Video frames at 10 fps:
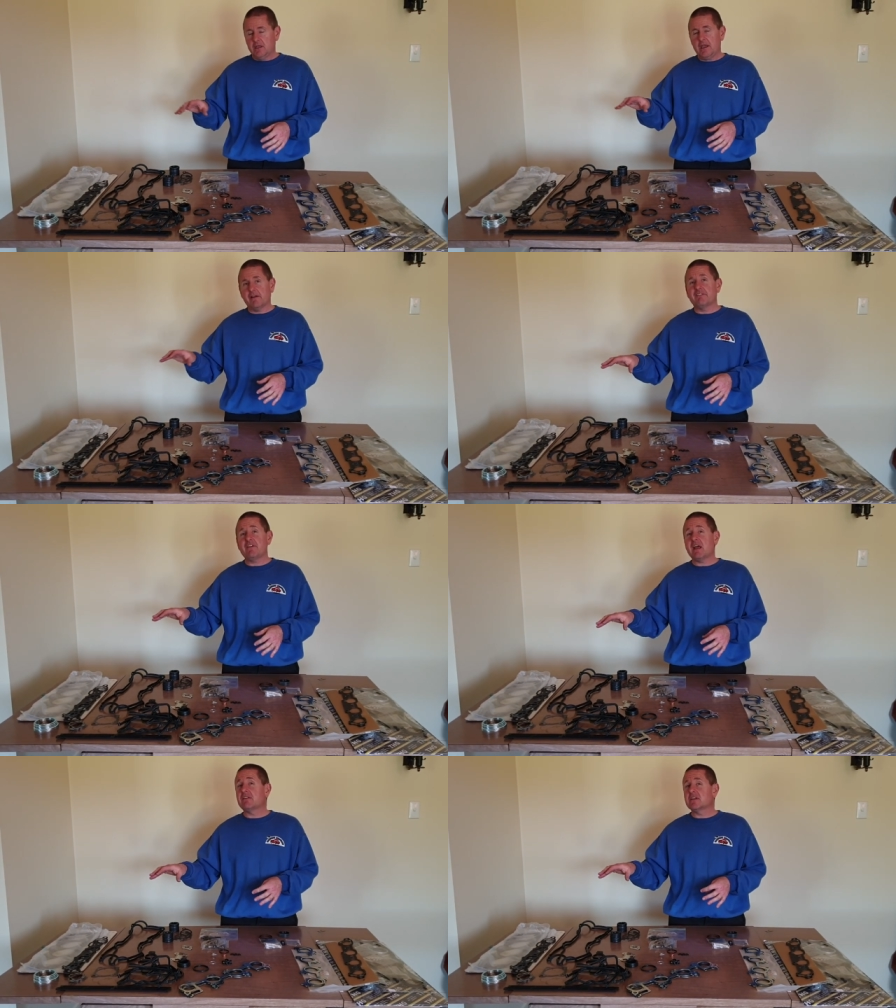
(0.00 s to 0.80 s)
and I
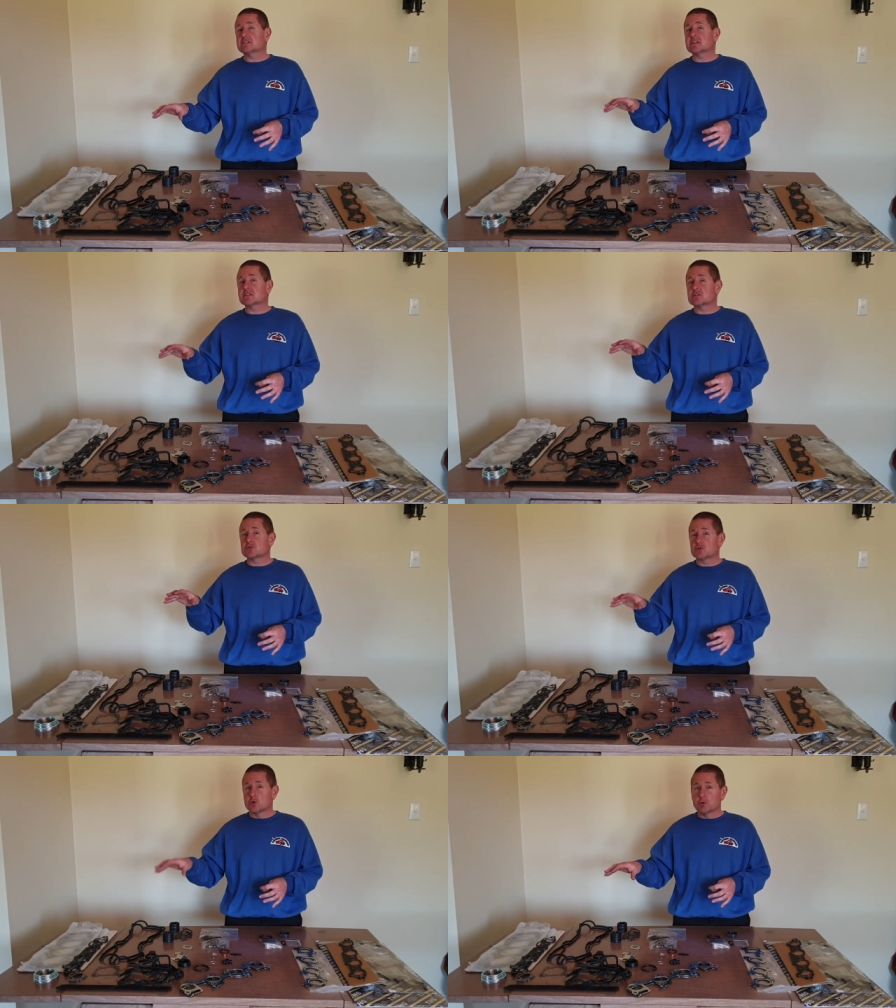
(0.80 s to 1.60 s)
found this as a
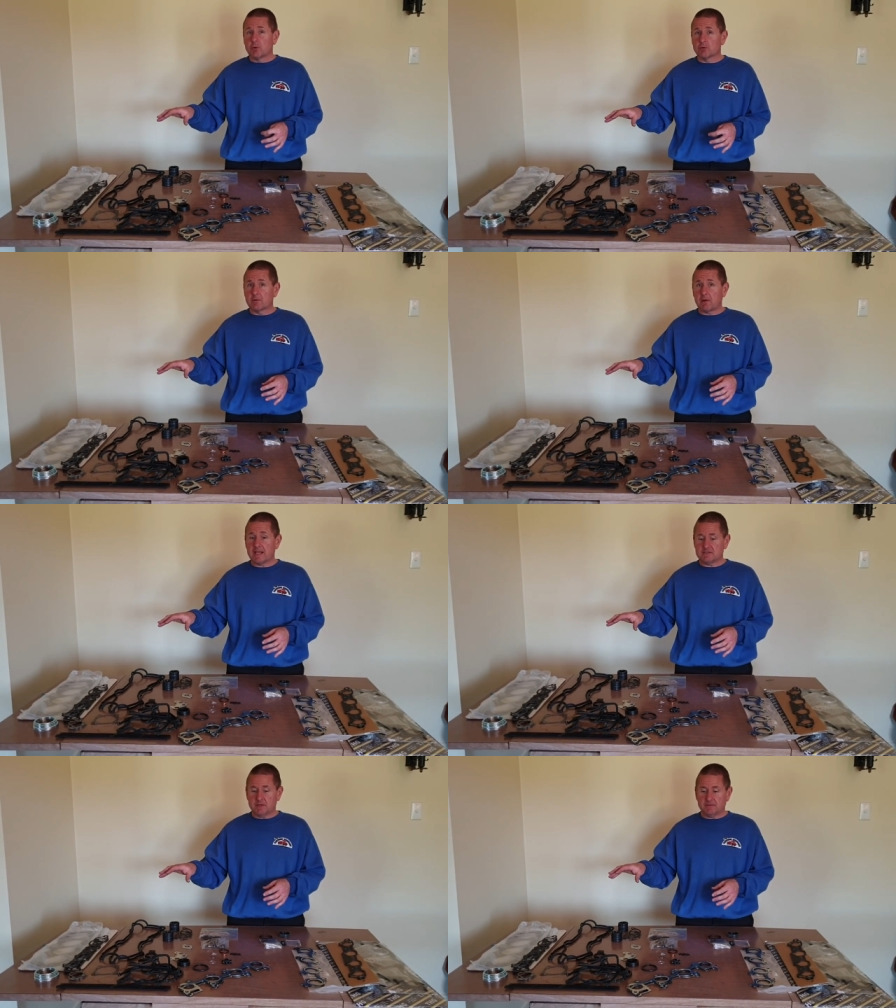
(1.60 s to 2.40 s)
suitable
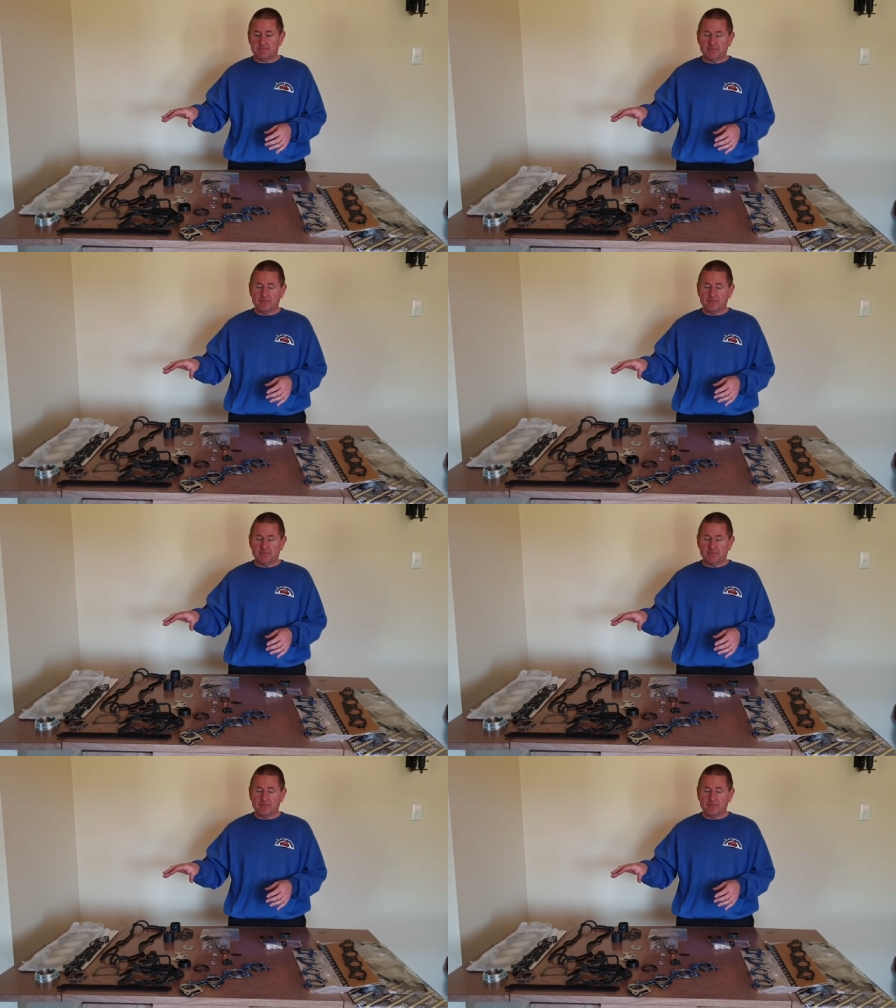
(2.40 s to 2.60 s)
replacement.